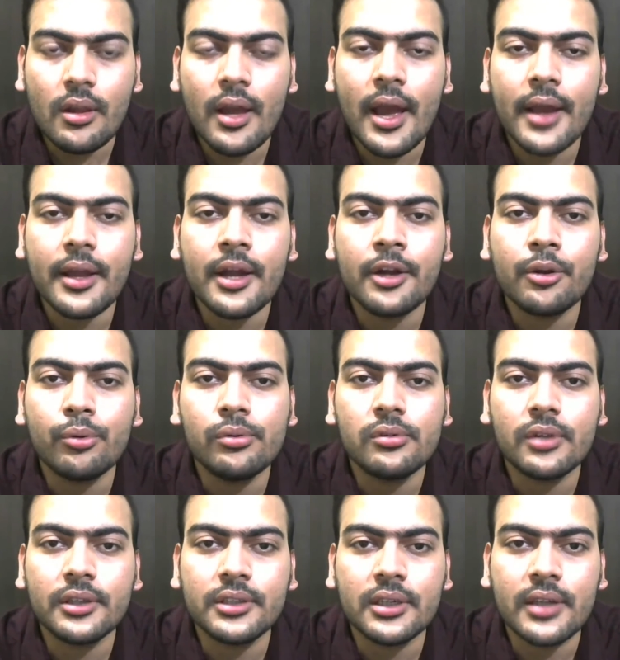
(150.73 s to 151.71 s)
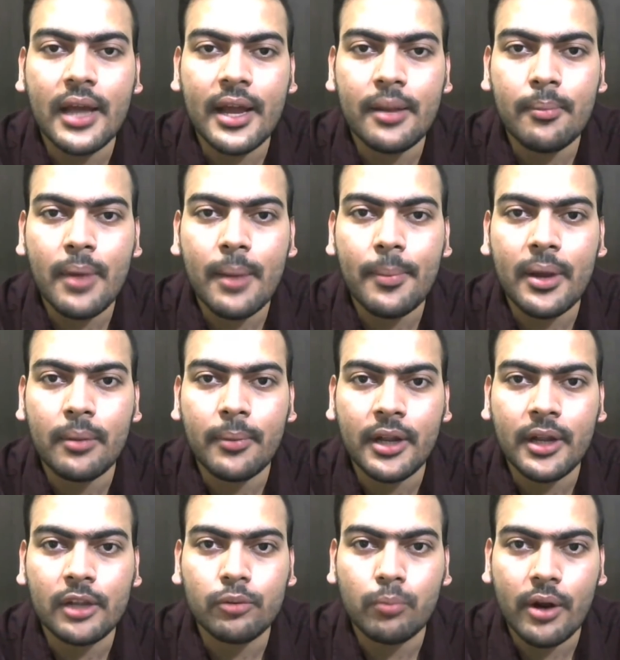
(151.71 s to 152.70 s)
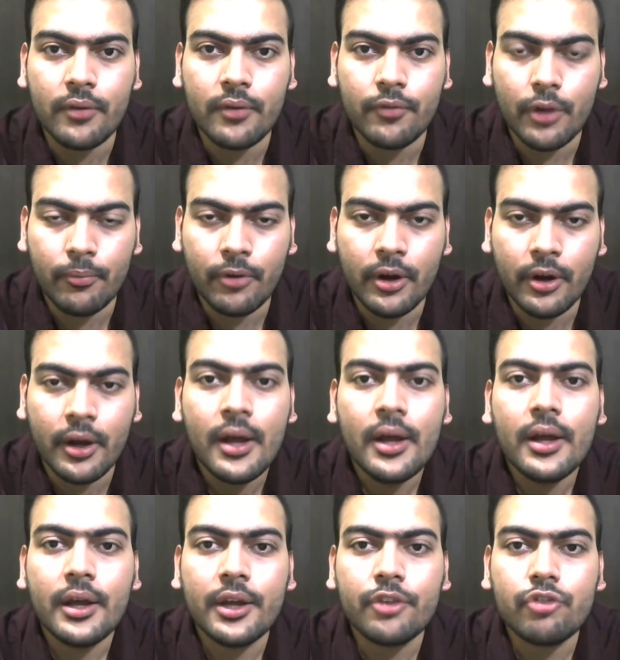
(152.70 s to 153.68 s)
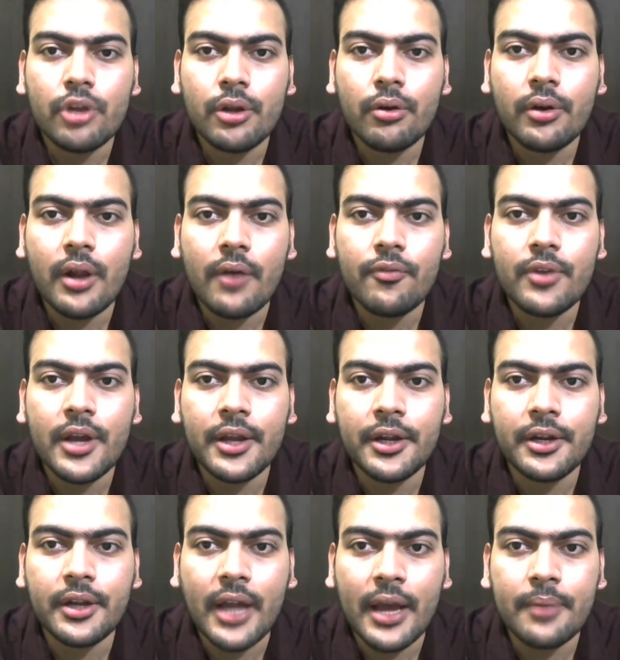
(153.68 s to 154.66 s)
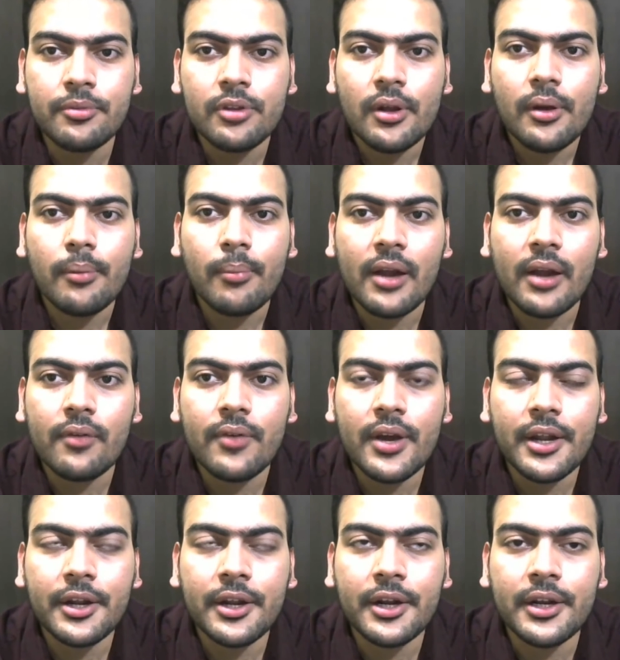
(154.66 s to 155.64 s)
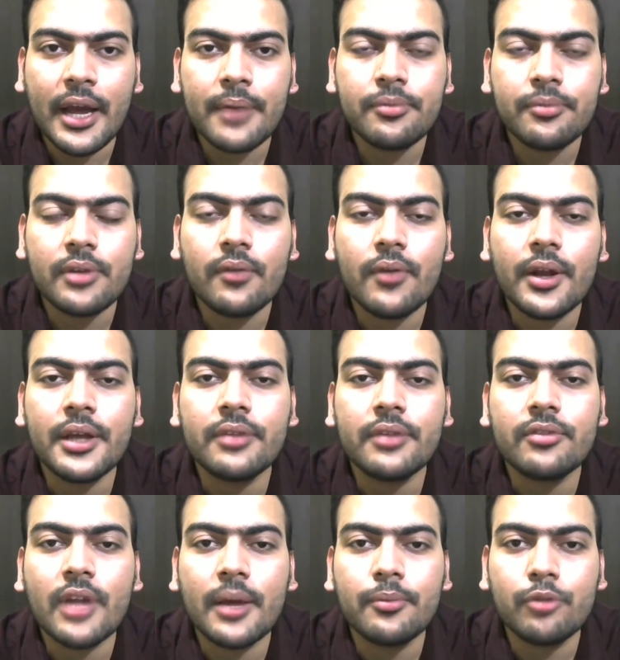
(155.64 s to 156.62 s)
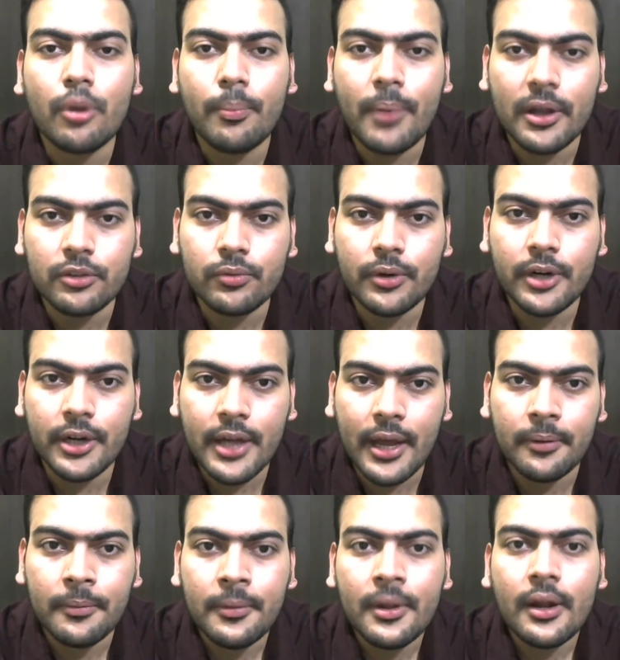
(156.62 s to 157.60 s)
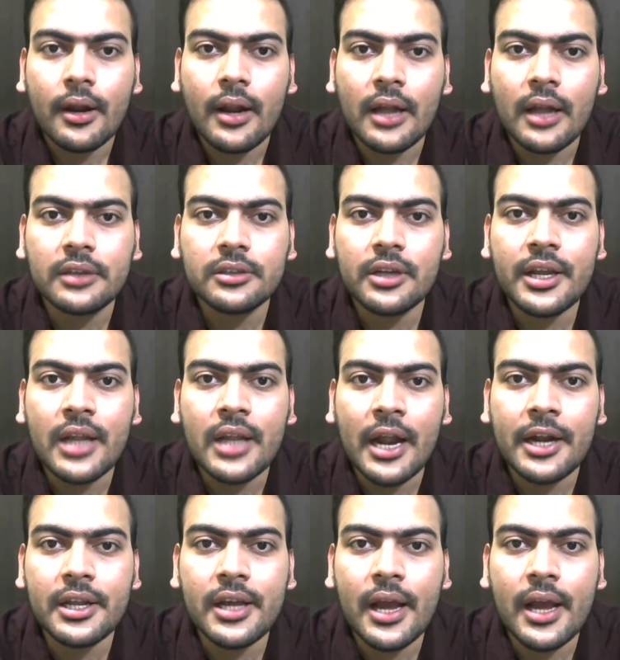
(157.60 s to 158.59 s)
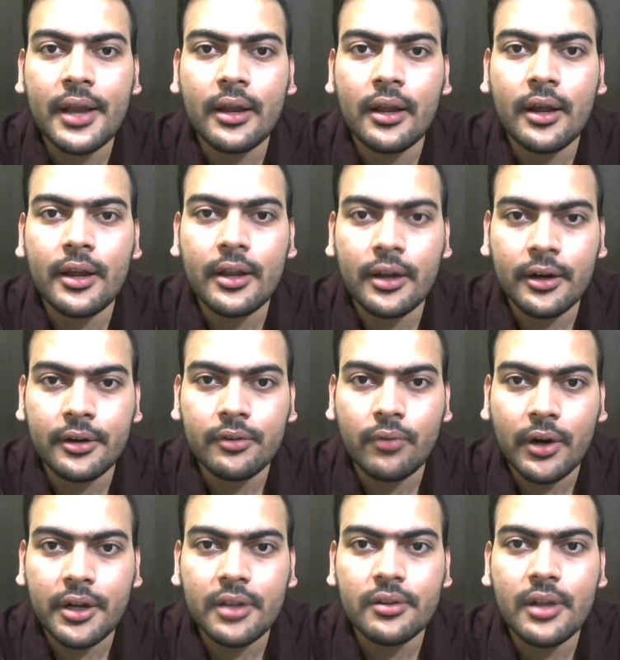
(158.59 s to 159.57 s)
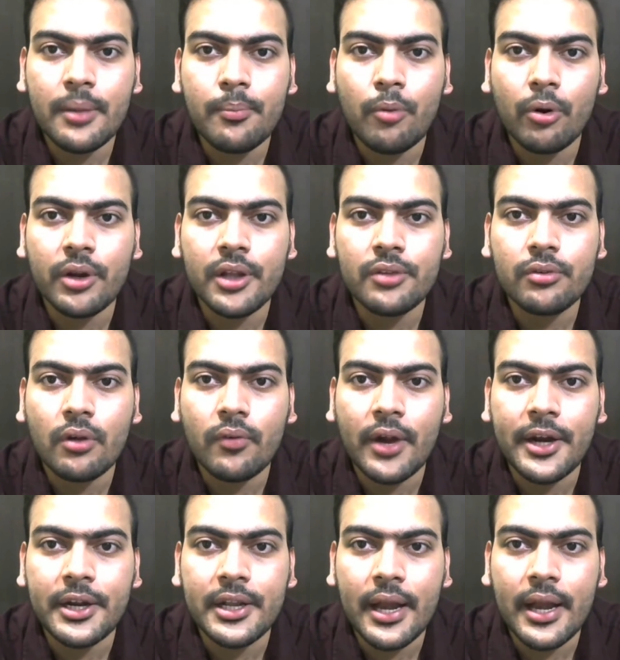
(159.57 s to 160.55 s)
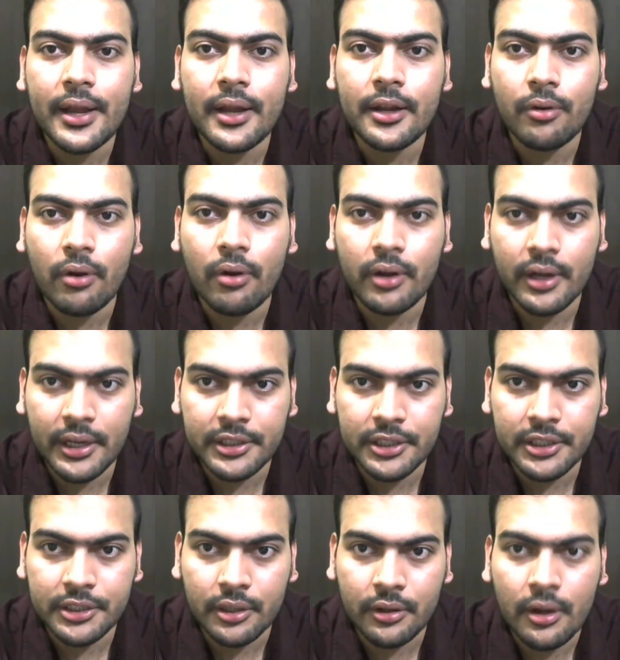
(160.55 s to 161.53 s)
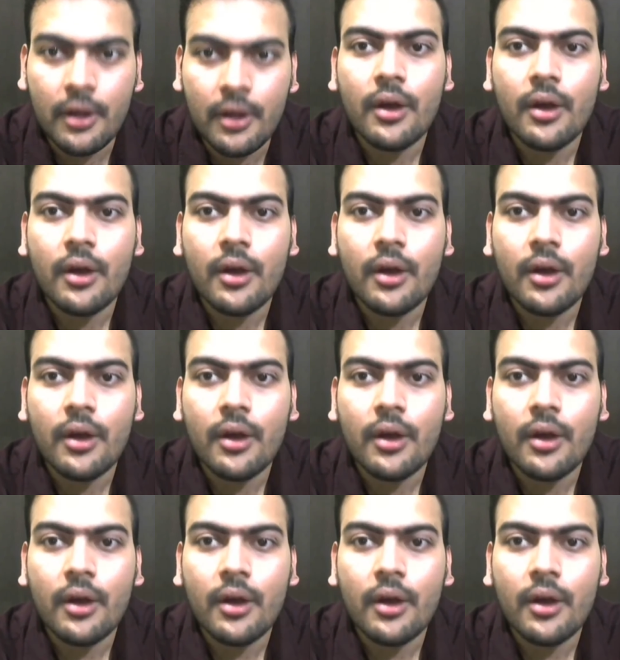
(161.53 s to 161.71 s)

Hacking tools such as Nmap and Metasploit framework, stenography and its types, malware and its types, and various types of password attack. Lastly, in ITIL, I learned what is the importance of ITIL in organization,